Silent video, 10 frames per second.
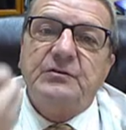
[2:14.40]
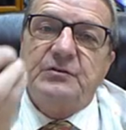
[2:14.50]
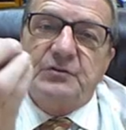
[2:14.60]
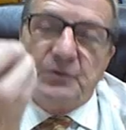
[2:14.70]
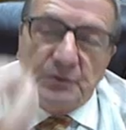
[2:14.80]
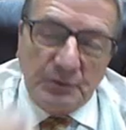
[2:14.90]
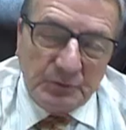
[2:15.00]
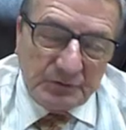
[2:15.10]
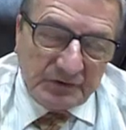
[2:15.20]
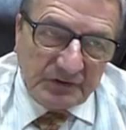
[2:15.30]

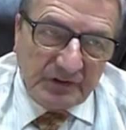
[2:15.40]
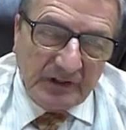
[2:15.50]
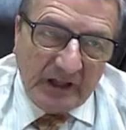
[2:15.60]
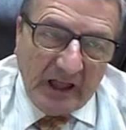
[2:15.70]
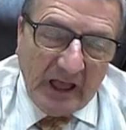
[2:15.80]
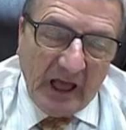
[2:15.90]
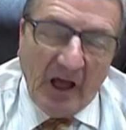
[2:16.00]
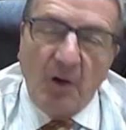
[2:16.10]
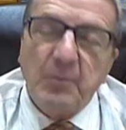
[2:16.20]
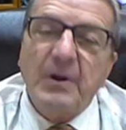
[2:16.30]
to
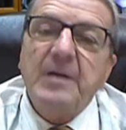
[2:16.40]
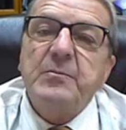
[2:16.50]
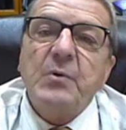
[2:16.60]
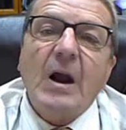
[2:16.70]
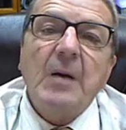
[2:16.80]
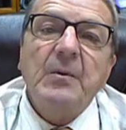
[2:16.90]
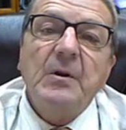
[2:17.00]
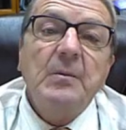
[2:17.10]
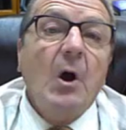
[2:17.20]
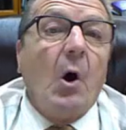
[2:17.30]
help a
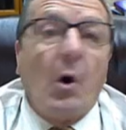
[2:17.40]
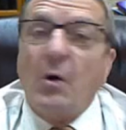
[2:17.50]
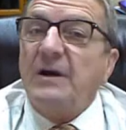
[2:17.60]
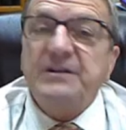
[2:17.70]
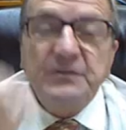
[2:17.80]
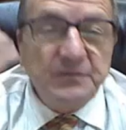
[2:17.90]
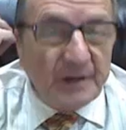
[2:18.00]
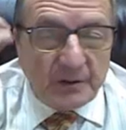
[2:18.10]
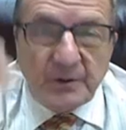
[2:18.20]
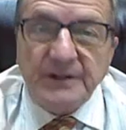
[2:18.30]
problem, or I use my
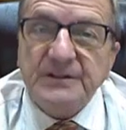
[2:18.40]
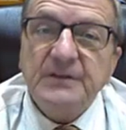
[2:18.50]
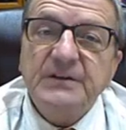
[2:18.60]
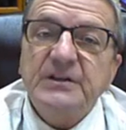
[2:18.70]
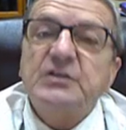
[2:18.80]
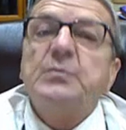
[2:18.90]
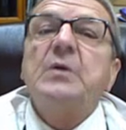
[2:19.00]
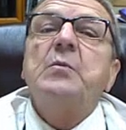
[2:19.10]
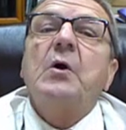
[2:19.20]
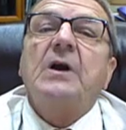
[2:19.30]
creativity to
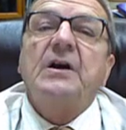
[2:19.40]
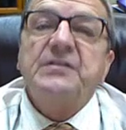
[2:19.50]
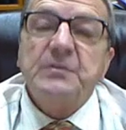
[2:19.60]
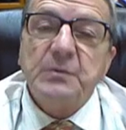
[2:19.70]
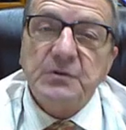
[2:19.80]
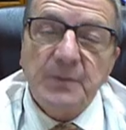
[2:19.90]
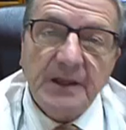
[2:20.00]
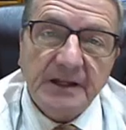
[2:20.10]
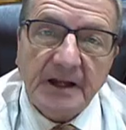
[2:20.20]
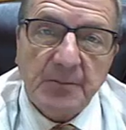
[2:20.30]
bring more customer to
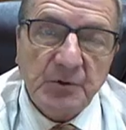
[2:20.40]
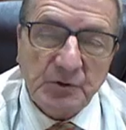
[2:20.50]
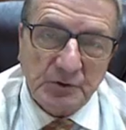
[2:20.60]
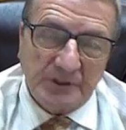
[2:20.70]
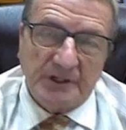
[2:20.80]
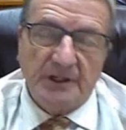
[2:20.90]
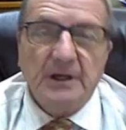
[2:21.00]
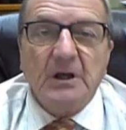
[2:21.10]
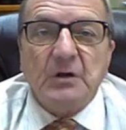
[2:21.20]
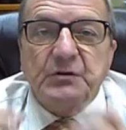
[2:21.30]
make it an opportunity.
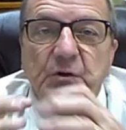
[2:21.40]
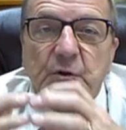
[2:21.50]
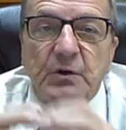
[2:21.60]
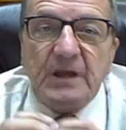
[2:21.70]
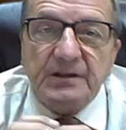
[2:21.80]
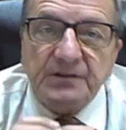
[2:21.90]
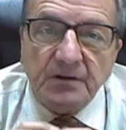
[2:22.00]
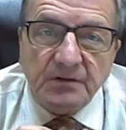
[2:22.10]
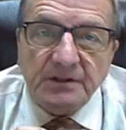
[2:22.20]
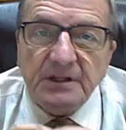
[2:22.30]
So
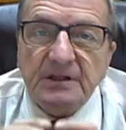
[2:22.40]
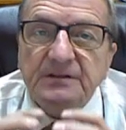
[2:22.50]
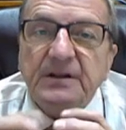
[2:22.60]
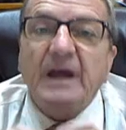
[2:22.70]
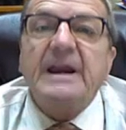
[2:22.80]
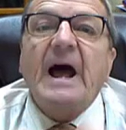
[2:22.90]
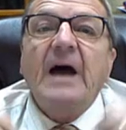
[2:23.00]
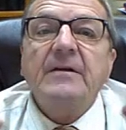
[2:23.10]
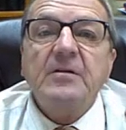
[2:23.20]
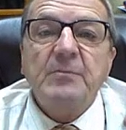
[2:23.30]
creativity is an
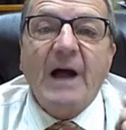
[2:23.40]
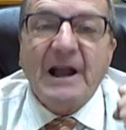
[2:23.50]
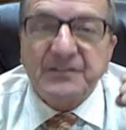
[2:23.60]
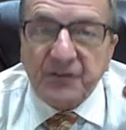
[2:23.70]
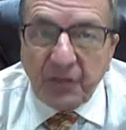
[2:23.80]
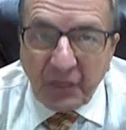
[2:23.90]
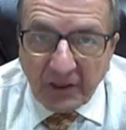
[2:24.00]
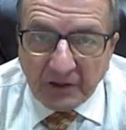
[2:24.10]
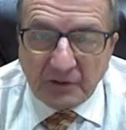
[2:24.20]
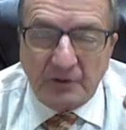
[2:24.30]
out-of-the-box
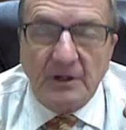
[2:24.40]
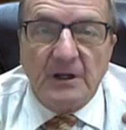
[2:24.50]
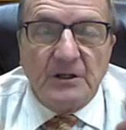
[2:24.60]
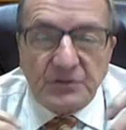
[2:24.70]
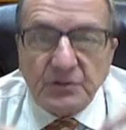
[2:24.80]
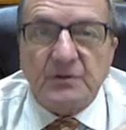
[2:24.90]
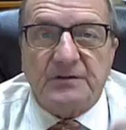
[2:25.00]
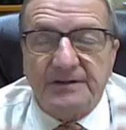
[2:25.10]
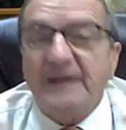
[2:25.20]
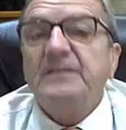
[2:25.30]
thinker. Sure,
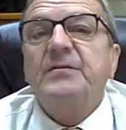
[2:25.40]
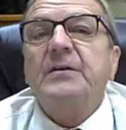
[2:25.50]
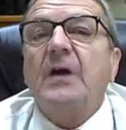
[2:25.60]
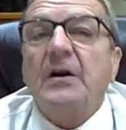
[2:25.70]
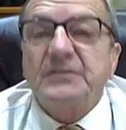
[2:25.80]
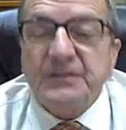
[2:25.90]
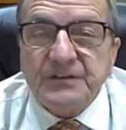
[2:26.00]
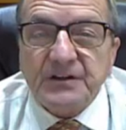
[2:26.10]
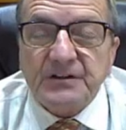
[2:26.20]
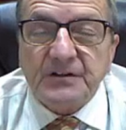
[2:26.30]
it's nice if you're an
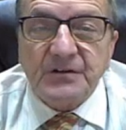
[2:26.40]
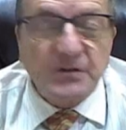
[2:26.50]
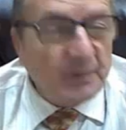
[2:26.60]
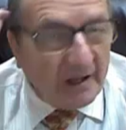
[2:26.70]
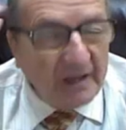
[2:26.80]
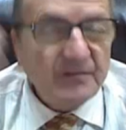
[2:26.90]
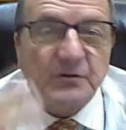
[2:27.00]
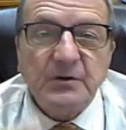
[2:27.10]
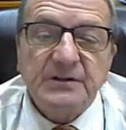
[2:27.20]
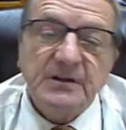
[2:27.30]
artistic individual, but I had the
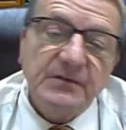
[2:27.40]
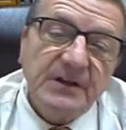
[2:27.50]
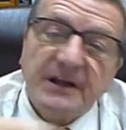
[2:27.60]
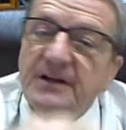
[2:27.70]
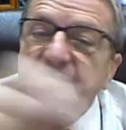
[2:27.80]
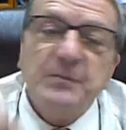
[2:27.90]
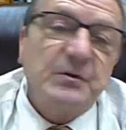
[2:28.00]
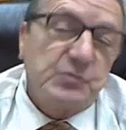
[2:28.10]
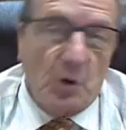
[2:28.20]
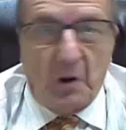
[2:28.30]
creativity, I could have someone
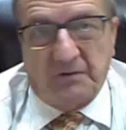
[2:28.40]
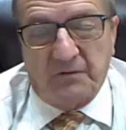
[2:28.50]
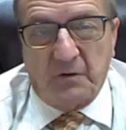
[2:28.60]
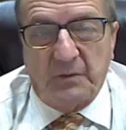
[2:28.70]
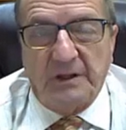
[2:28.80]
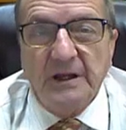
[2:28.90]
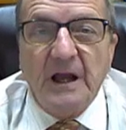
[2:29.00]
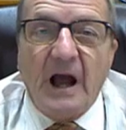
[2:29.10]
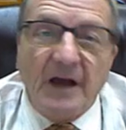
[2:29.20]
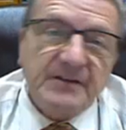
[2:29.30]
draw it for me.
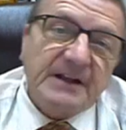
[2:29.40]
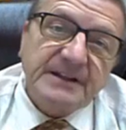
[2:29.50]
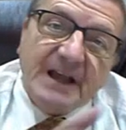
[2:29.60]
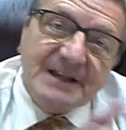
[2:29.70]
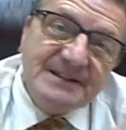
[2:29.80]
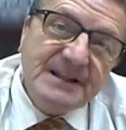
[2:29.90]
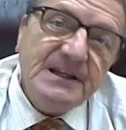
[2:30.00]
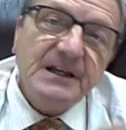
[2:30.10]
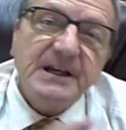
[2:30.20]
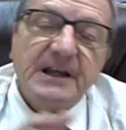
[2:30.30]
I got the
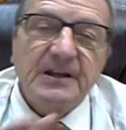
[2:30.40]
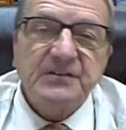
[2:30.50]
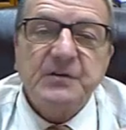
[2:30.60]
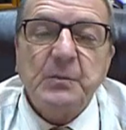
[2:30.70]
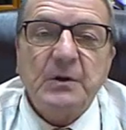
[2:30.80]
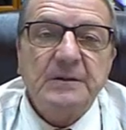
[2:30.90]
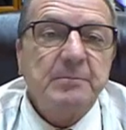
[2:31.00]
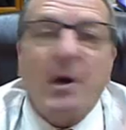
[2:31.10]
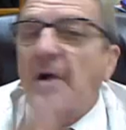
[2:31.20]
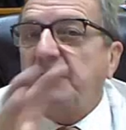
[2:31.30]
idea, and I could have someone
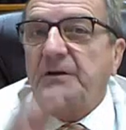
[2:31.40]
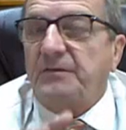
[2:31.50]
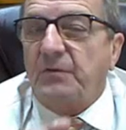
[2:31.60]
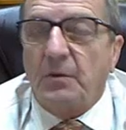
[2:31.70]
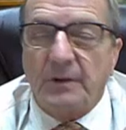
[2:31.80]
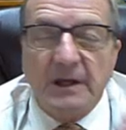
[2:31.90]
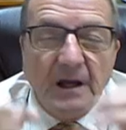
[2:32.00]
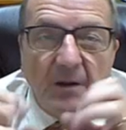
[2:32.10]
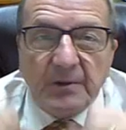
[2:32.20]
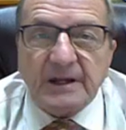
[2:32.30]
market it for me.
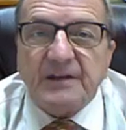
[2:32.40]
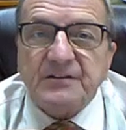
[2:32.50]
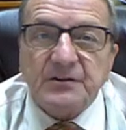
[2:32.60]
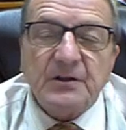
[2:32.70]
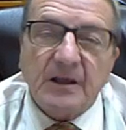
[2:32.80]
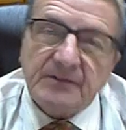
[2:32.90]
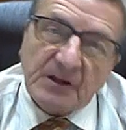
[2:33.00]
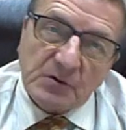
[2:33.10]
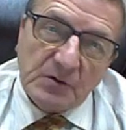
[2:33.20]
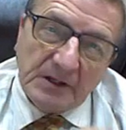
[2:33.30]
But I still had
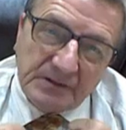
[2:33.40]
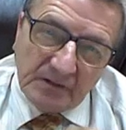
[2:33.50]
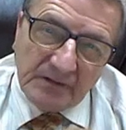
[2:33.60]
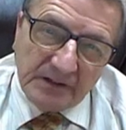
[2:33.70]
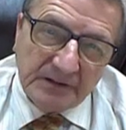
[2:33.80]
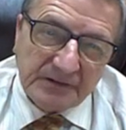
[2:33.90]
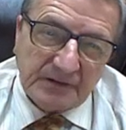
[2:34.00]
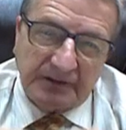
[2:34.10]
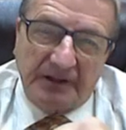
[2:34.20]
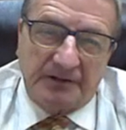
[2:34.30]
that creativity
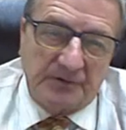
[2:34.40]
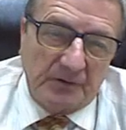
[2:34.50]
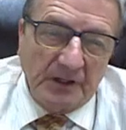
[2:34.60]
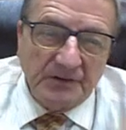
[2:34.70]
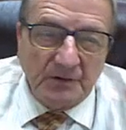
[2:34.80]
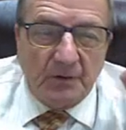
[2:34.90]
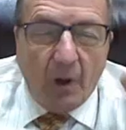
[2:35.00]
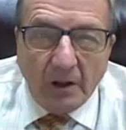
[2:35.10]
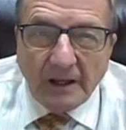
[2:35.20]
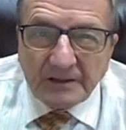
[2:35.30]
instincts, okay? So
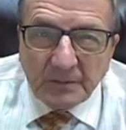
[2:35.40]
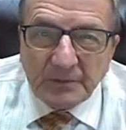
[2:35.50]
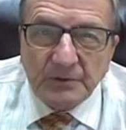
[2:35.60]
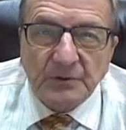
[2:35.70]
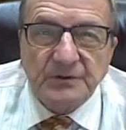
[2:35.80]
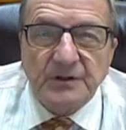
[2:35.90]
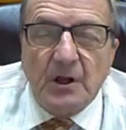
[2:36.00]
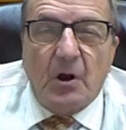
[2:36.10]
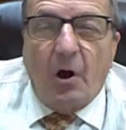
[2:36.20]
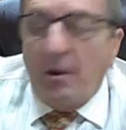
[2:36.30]
all entrepreneurs,
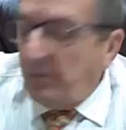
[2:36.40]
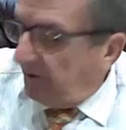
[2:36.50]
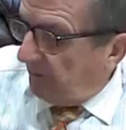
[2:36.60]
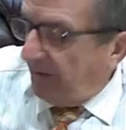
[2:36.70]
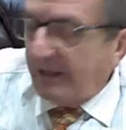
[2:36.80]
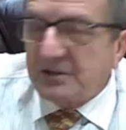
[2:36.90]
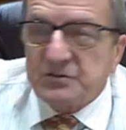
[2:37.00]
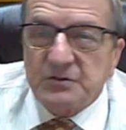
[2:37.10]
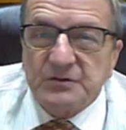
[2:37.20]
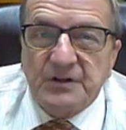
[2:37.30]
all middle
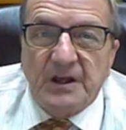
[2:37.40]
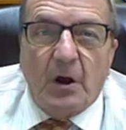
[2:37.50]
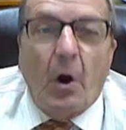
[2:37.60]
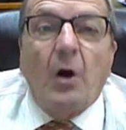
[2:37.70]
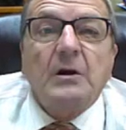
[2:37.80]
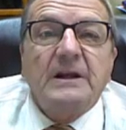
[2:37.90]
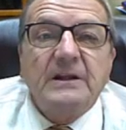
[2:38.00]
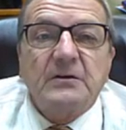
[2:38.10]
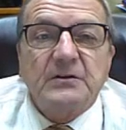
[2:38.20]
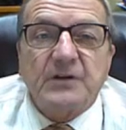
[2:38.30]
managers, all
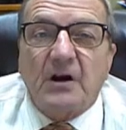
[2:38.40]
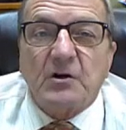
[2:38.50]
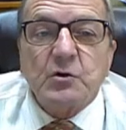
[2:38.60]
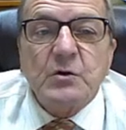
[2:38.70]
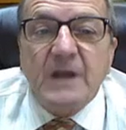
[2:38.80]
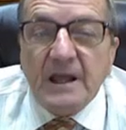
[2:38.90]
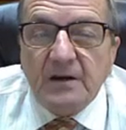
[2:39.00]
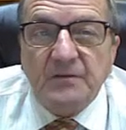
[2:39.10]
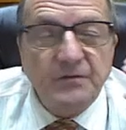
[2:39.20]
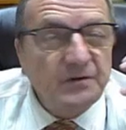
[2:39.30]
leaders are
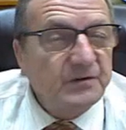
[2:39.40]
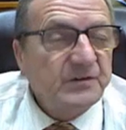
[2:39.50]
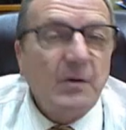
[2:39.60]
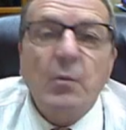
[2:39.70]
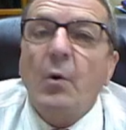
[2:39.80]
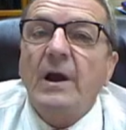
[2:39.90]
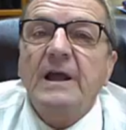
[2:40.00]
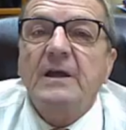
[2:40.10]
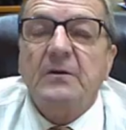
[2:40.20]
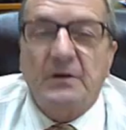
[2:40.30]
creative in some
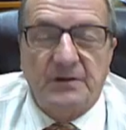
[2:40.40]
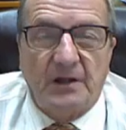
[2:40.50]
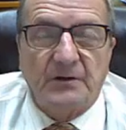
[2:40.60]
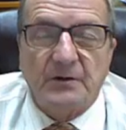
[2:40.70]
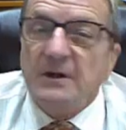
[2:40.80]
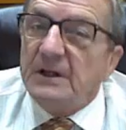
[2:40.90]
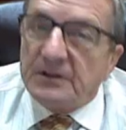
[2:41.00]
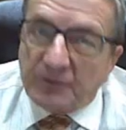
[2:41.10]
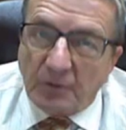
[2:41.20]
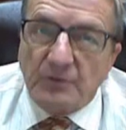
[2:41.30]
way or another.
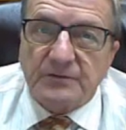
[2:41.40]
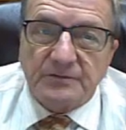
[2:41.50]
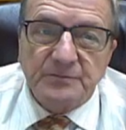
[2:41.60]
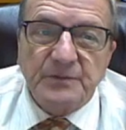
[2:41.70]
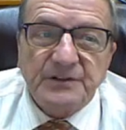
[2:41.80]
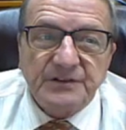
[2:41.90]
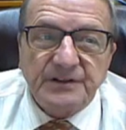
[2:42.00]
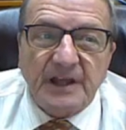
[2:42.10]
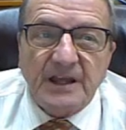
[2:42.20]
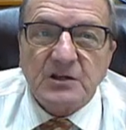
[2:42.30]
Don't
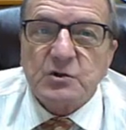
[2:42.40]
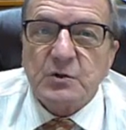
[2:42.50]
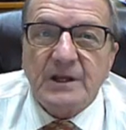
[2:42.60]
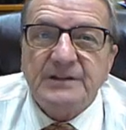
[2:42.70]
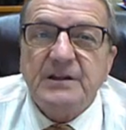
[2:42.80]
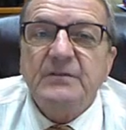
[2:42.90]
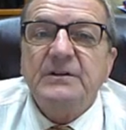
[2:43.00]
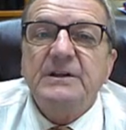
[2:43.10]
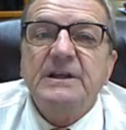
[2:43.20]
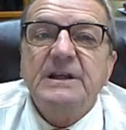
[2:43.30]
mistake
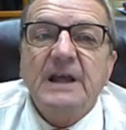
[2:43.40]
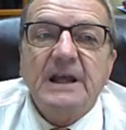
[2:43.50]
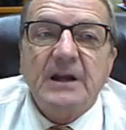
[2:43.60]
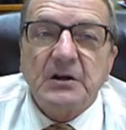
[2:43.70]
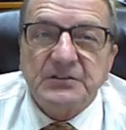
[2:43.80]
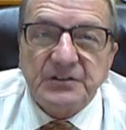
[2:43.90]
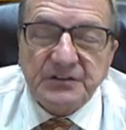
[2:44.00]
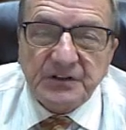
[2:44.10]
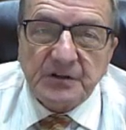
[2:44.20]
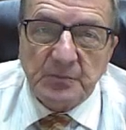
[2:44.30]
creativity and
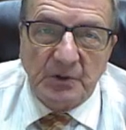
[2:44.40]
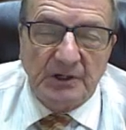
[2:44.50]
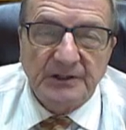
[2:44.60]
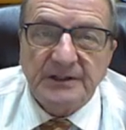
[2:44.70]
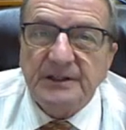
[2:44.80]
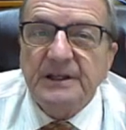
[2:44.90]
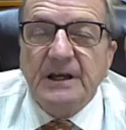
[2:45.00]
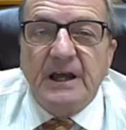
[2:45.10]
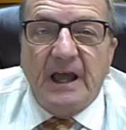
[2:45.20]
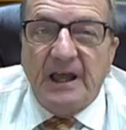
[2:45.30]
artistic ability
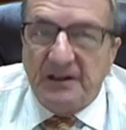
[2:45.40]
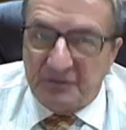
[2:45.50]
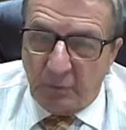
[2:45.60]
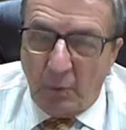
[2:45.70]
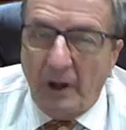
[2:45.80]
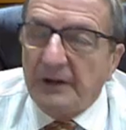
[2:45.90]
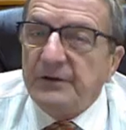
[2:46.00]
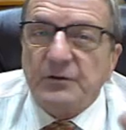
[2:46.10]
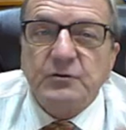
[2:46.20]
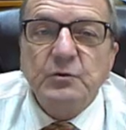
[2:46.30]
as one.
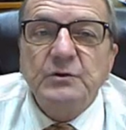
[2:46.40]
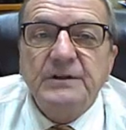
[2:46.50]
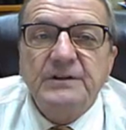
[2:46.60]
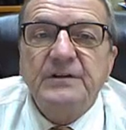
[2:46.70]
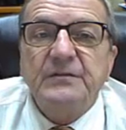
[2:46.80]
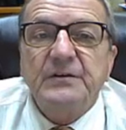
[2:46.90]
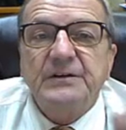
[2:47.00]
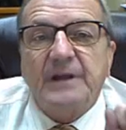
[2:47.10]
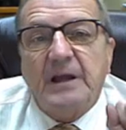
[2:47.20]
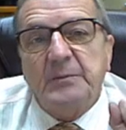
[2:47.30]
The two different
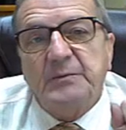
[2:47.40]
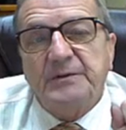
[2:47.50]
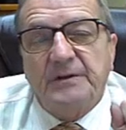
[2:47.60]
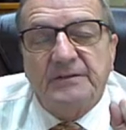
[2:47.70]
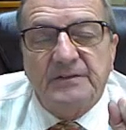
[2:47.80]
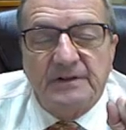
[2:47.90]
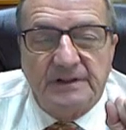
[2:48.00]
types of,